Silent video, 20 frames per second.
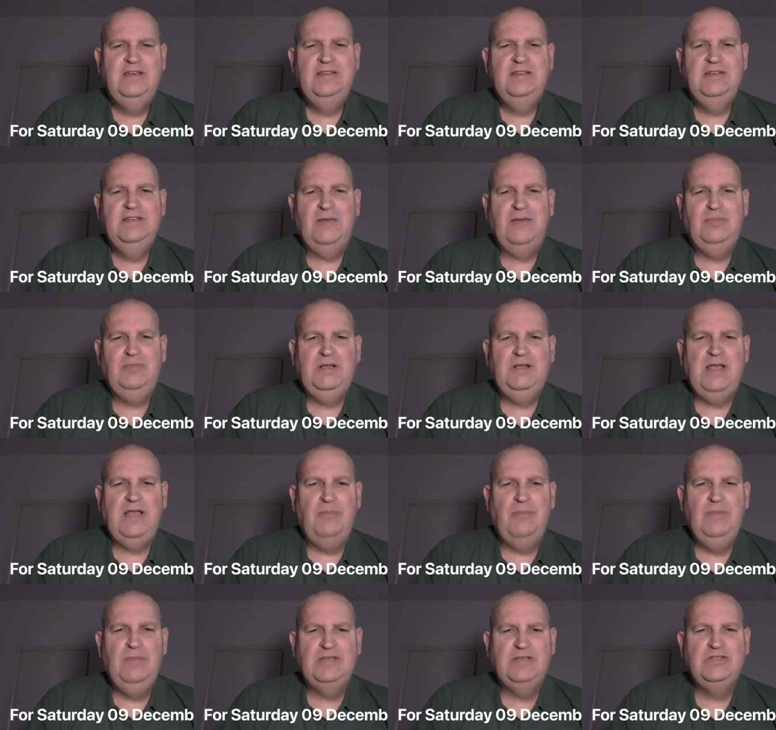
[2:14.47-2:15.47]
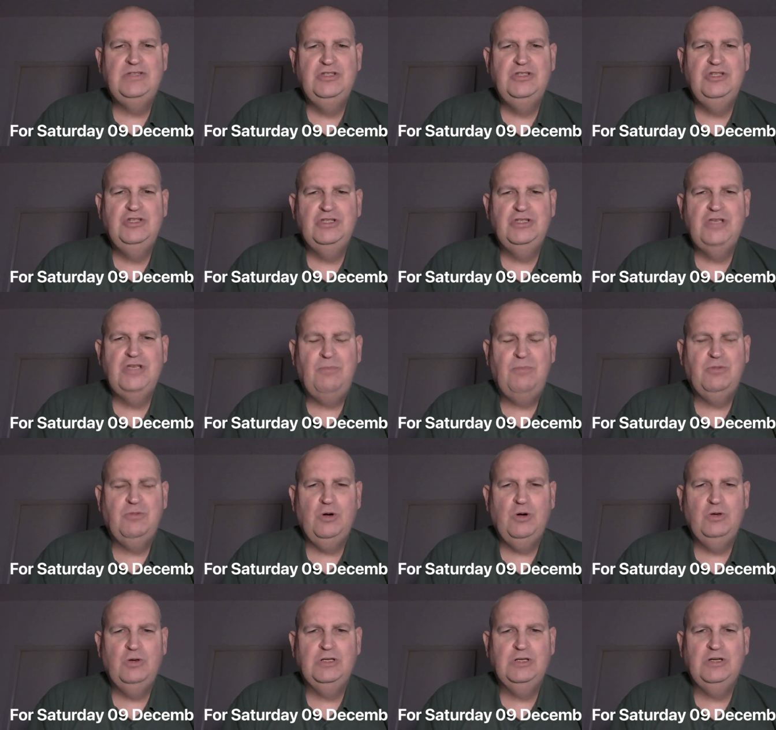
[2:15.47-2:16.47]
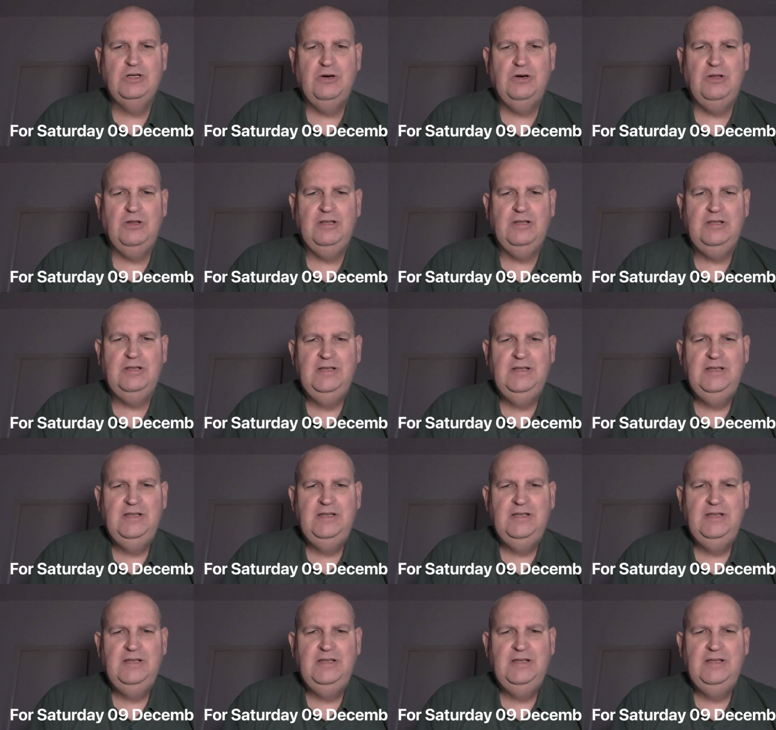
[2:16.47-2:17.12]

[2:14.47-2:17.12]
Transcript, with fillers: the Apple Messages protocol.